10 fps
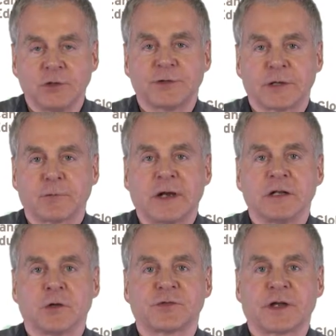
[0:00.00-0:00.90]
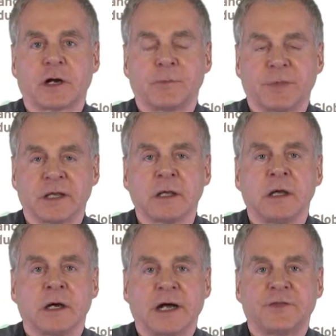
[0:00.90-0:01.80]
using radiotherapy,
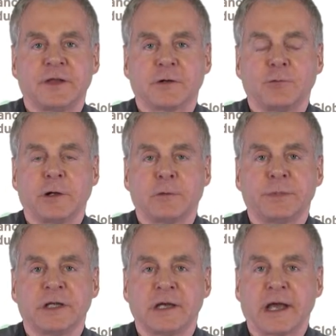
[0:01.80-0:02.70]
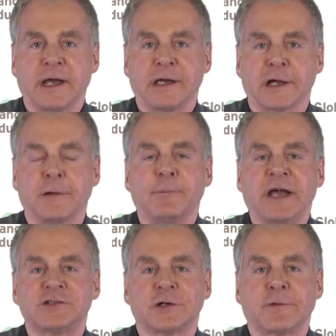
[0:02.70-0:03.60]
I think will be a
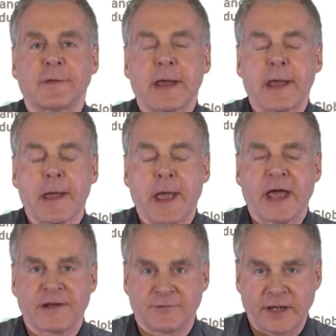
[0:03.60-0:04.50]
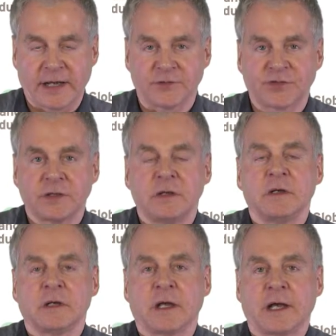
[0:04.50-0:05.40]
major advance
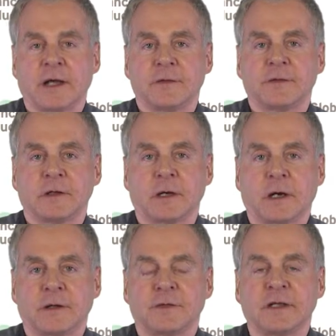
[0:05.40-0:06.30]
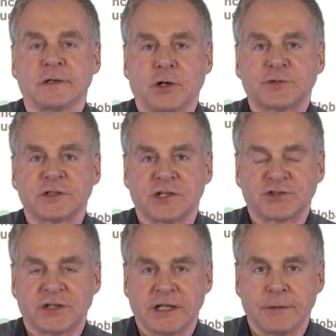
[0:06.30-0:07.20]
and uh, the
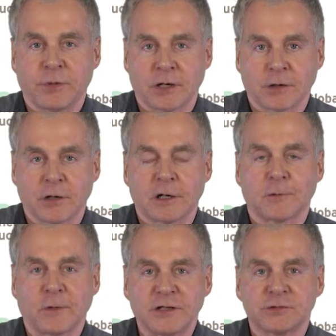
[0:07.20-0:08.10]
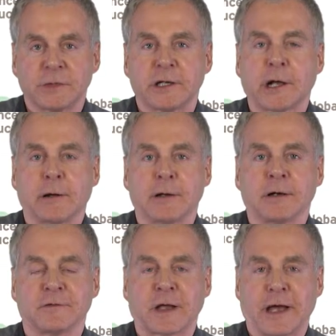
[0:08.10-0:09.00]
dose-adjusted EPOCH-R regimen
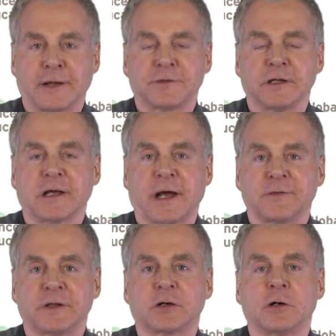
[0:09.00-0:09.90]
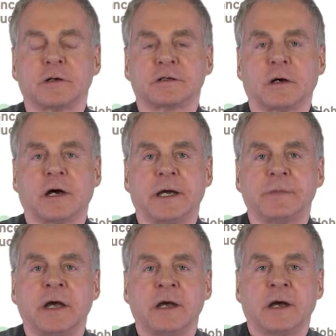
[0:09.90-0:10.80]
uh, at, the, at the current
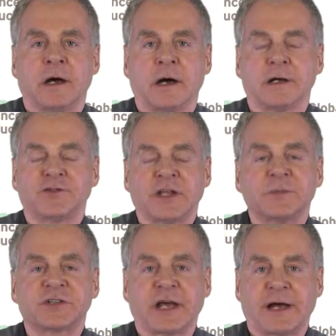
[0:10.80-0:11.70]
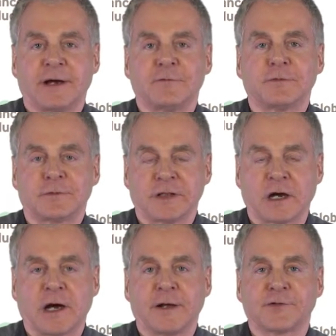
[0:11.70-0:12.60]
time uh, seems to have the
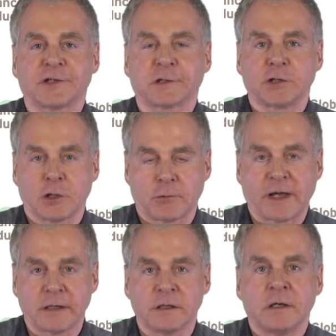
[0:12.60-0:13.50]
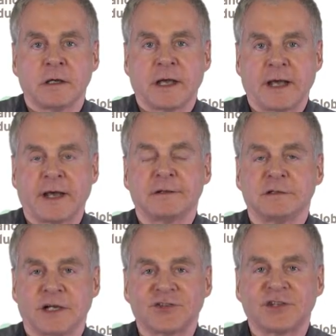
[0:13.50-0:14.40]
highest cure rate
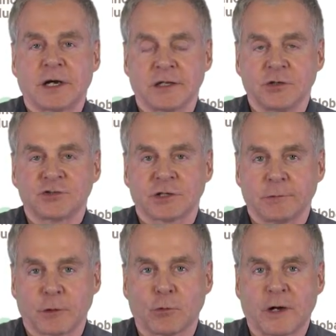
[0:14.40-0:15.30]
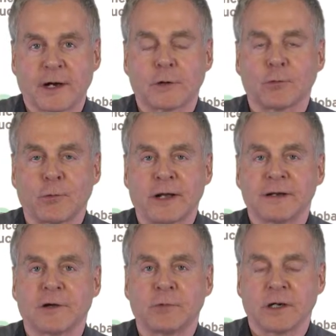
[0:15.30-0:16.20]
and does not usually require
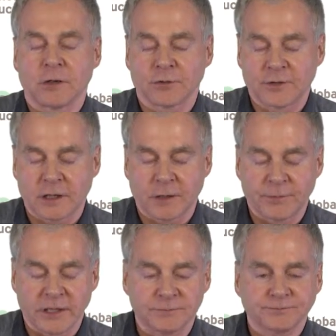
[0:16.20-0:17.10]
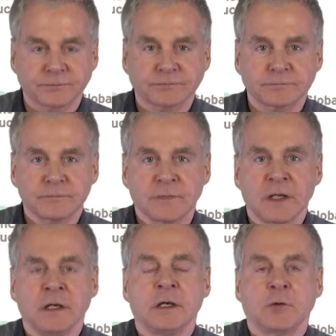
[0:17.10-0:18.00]
radio, radiotherapy.
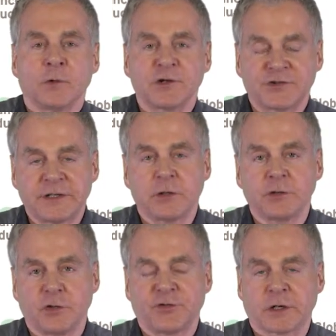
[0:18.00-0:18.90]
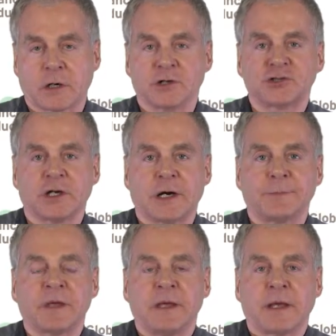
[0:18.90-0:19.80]
We're still using
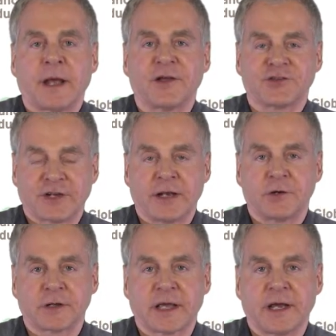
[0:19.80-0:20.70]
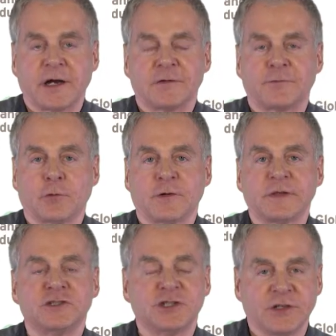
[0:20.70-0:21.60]
RCHOP as standard of care for
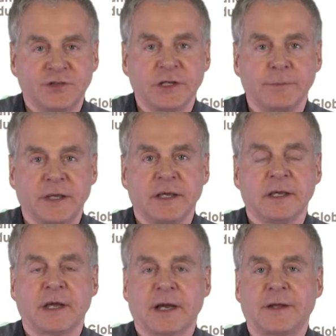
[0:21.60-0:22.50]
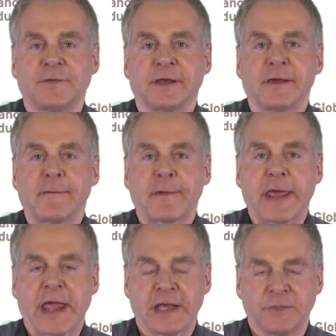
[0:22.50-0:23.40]
the GCB and
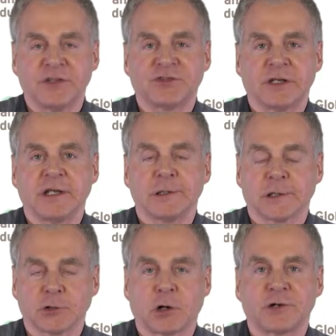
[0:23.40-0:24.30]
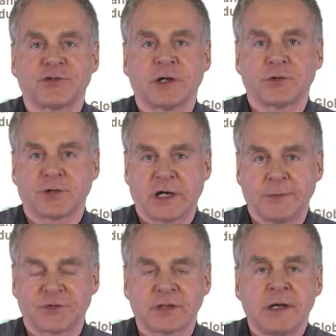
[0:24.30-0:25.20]
the ABC large cell
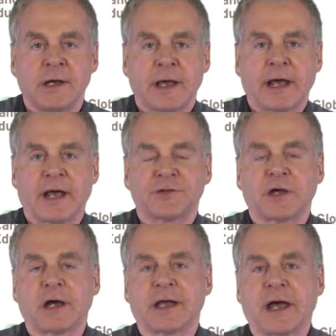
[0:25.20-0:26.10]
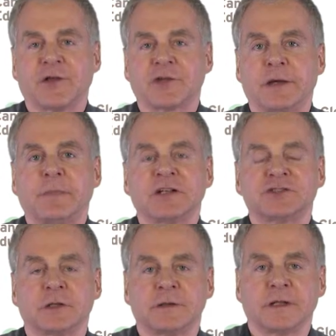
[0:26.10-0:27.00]
types. As I, as I
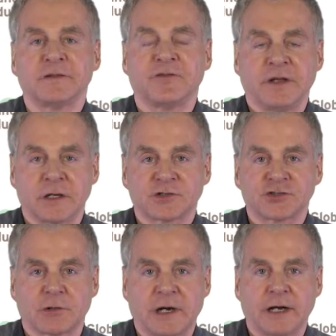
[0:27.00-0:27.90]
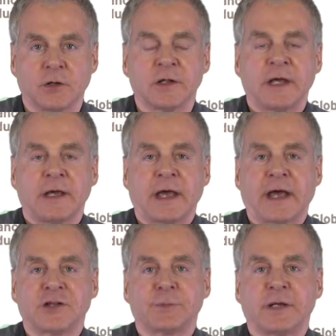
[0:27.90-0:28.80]
mentioned, the Phoenix trial
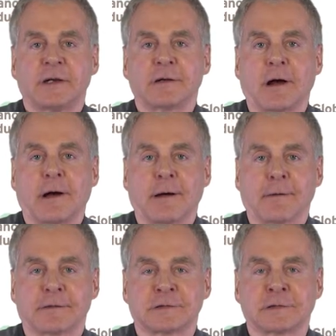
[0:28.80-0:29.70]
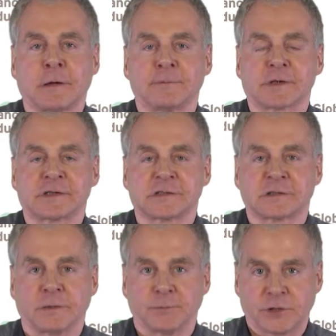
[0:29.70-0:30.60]
has been uh, com
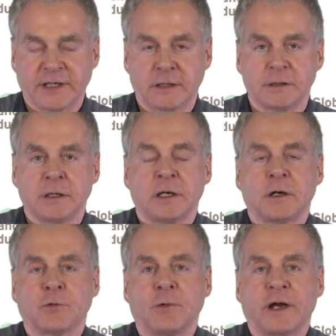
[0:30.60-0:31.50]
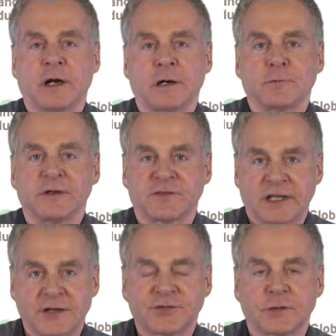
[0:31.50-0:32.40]
completed where we've
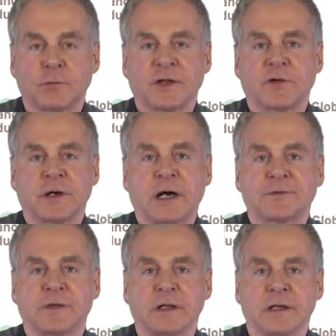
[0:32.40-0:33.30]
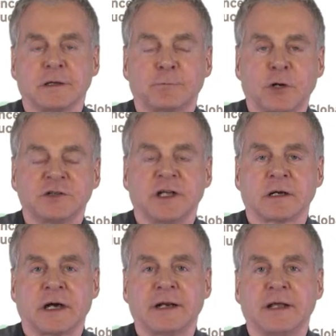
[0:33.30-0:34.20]
tested whether or not the protein
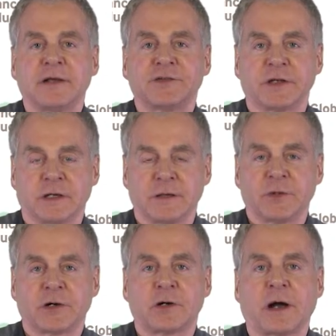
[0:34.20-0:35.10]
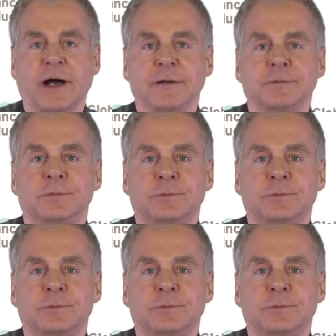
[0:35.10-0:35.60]
kinase inhibitor